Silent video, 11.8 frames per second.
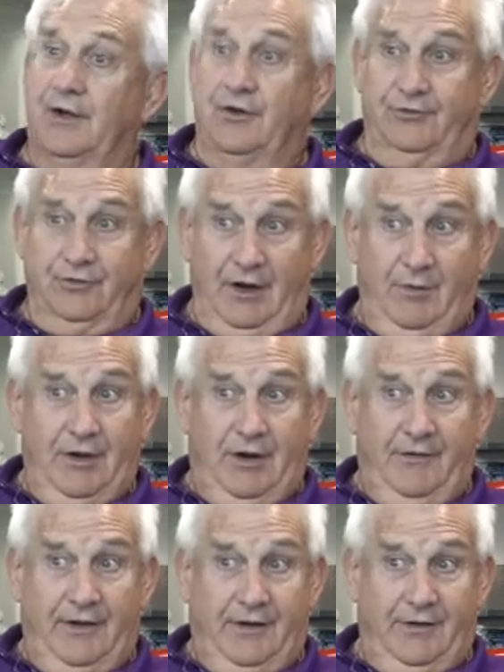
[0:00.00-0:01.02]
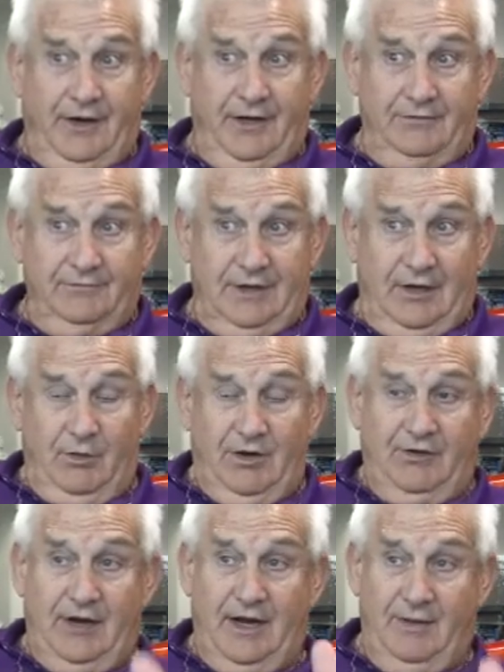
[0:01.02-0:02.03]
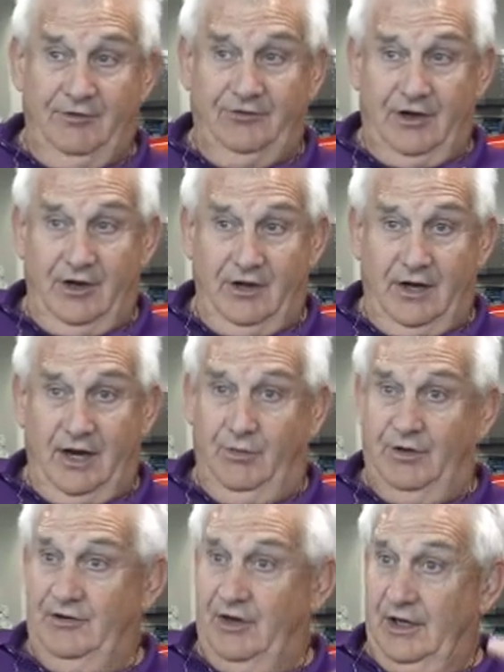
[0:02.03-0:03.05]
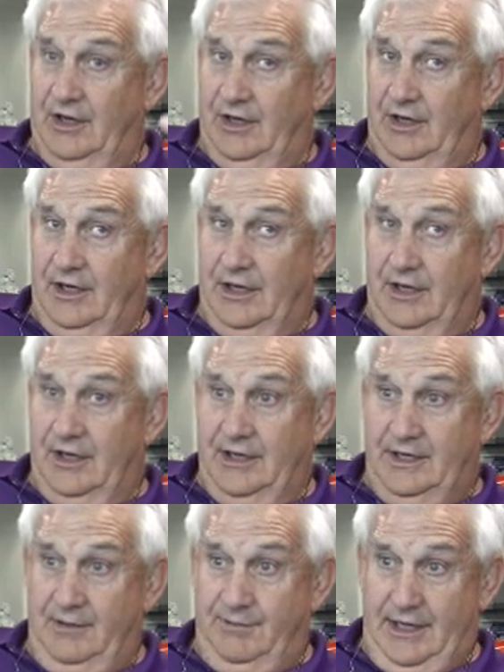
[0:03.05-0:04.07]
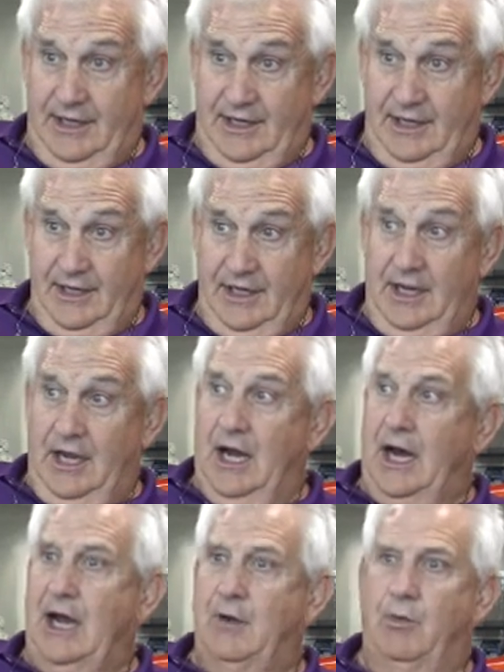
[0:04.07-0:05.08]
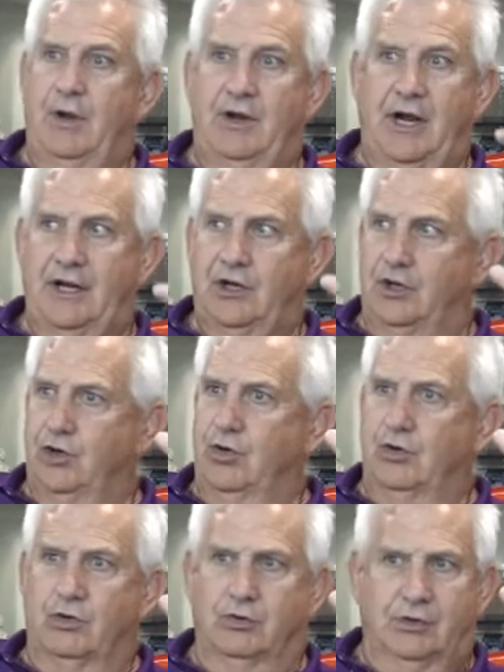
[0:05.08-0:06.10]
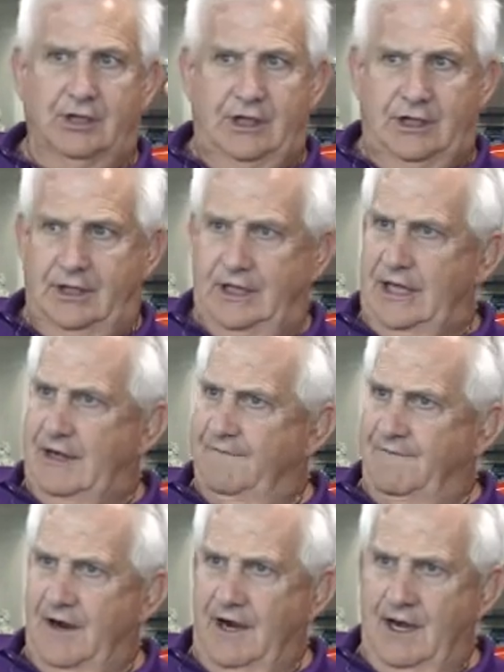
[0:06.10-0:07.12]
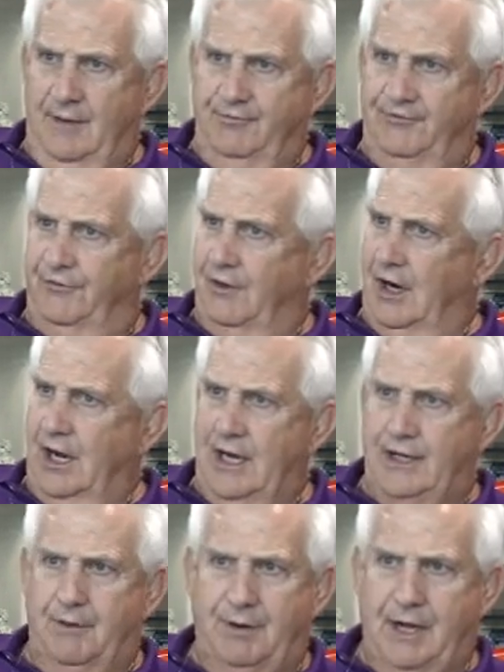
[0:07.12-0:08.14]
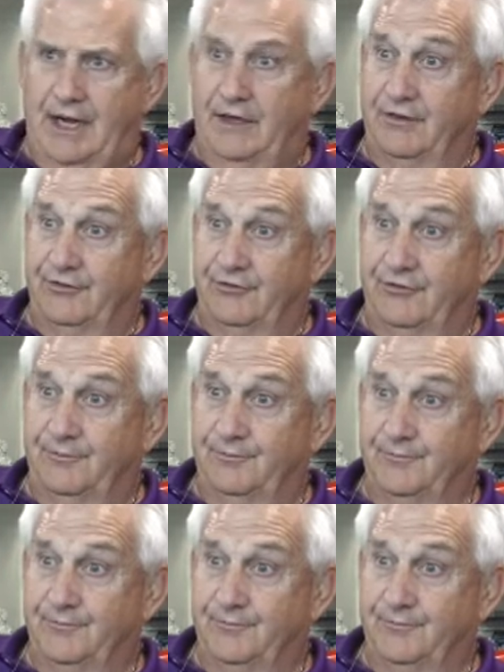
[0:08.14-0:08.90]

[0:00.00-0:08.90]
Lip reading: So I went on the internet. I went to Amazon. I went to eBay. I Googled key fobs for Honda Pilots.